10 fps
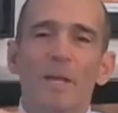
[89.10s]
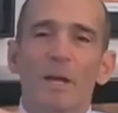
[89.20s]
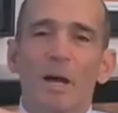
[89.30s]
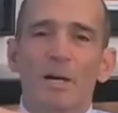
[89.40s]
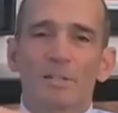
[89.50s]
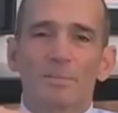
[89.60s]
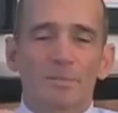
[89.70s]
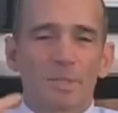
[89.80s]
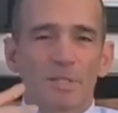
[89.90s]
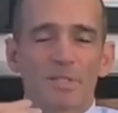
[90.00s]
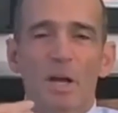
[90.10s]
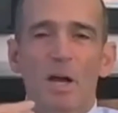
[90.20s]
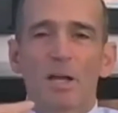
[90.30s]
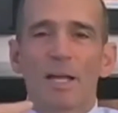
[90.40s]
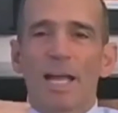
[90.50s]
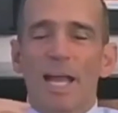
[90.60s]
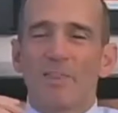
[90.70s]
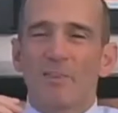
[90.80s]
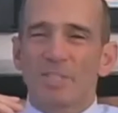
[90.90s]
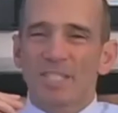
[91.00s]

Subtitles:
sometimes on the tongue, and they're